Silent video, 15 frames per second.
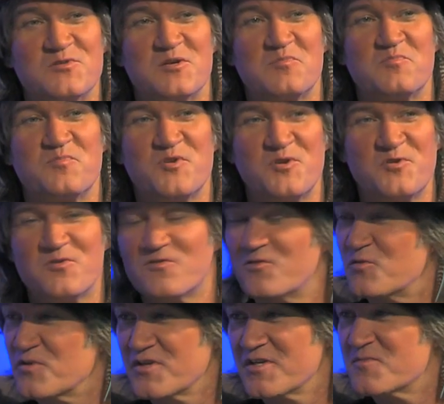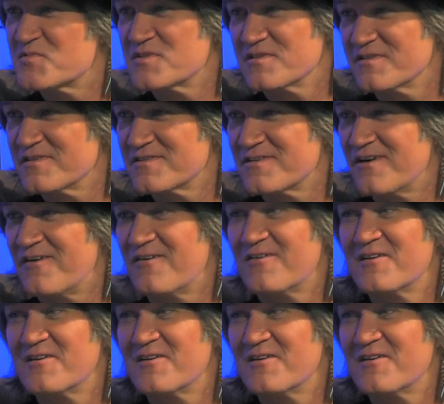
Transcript: a beautiful Gibson guitar,